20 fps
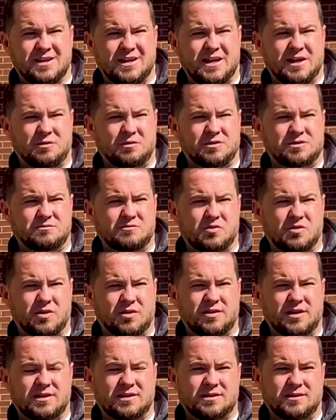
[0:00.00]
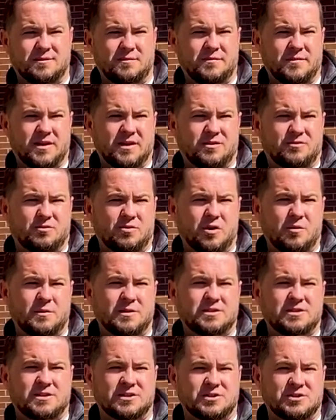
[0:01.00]
It was more that the
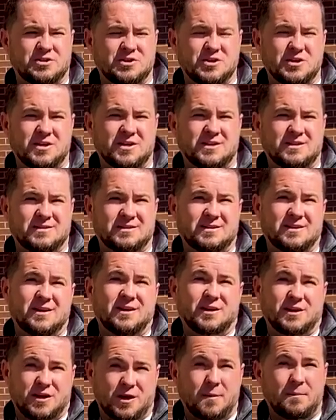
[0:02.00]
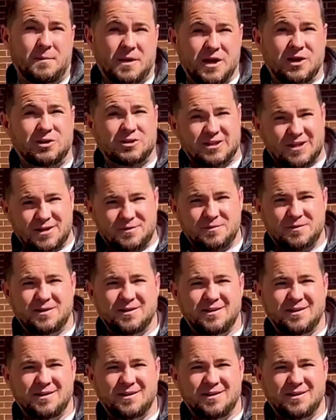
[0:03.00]
Roman centurions compelled him